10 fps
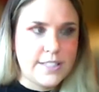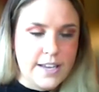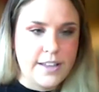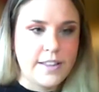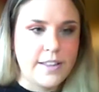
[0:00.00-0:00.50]

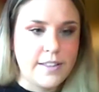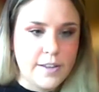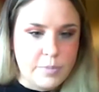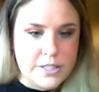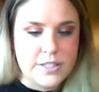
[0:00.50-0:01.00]
in the
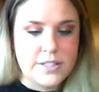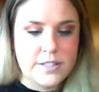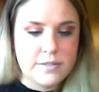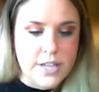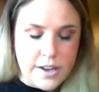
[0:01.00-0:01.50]

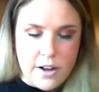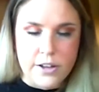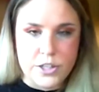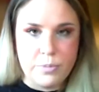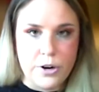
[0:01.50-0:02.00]
business
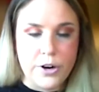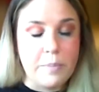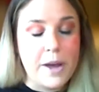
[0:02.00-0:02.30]
psychology program.